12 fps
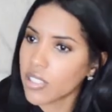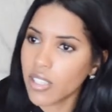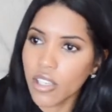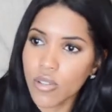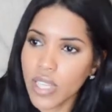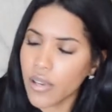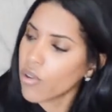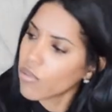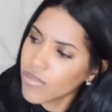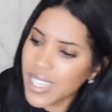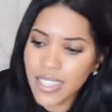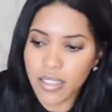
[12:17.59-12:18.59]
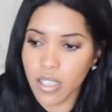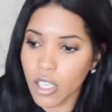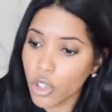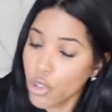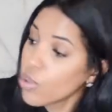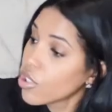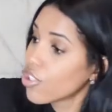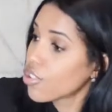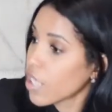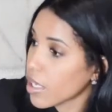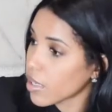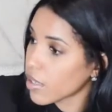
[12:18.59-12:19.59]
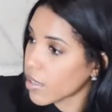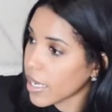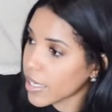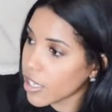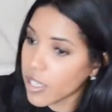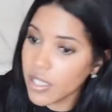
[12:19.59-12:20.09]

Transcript: to tell you, like, you the shit, like,